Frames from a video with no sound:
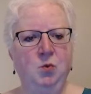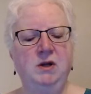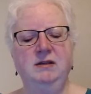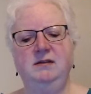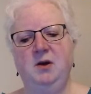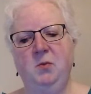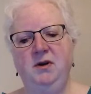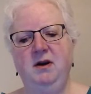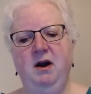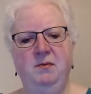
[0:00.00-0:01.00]
when
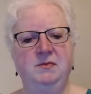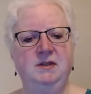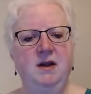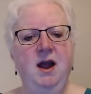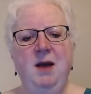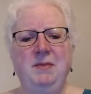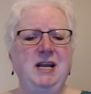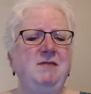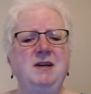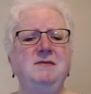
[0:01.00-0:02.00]
someone comes, but
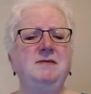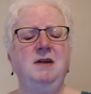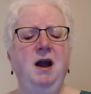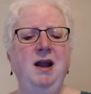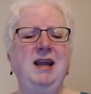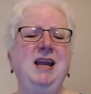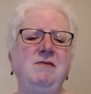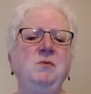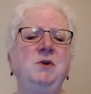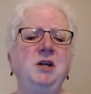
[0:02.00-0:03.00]

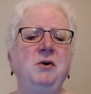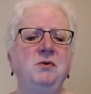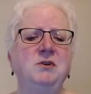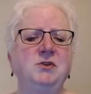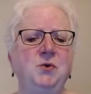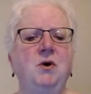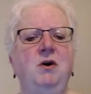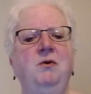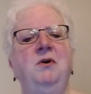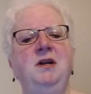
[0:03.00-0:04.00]
even when you go to a
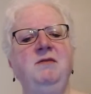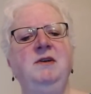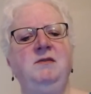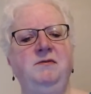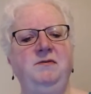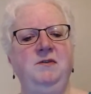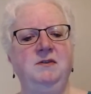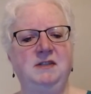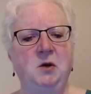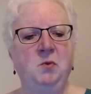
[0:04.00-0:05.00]
store, or even if
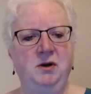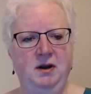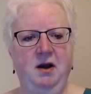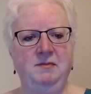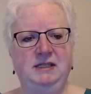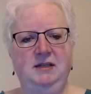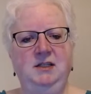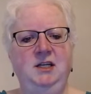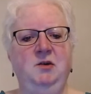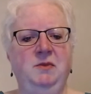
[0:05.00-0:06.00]
someone comes
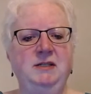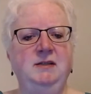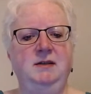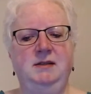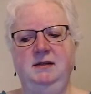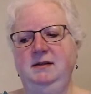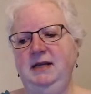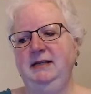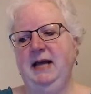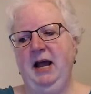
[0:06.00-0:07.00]
into your business and
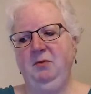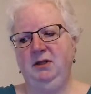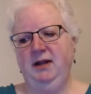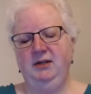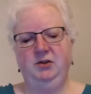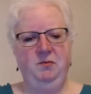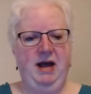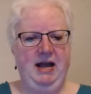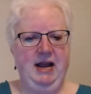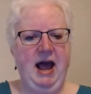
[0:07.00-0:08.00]
says, I would like to
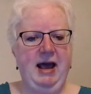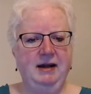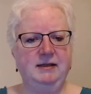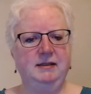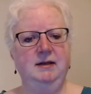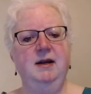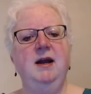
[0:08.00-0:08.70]
buy X,